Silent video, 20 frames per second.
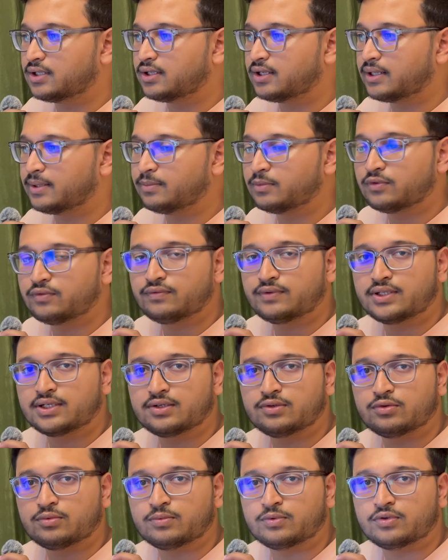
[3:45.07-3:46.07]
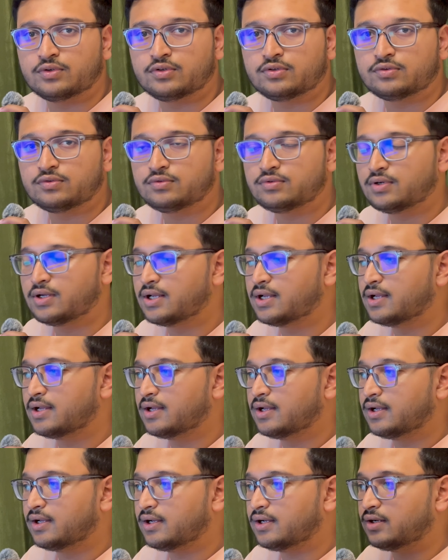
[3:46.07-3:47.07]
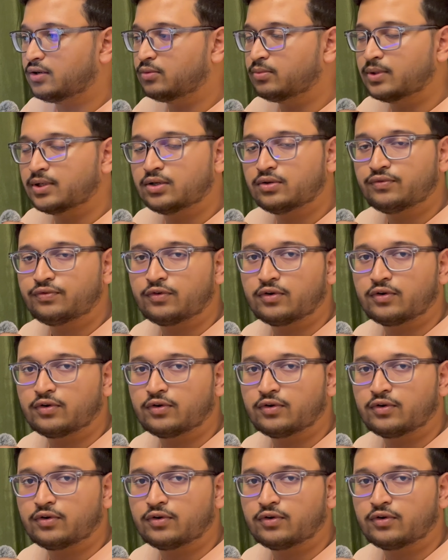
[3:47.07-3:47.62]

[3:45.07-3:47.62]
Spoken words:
remove the Ubuntu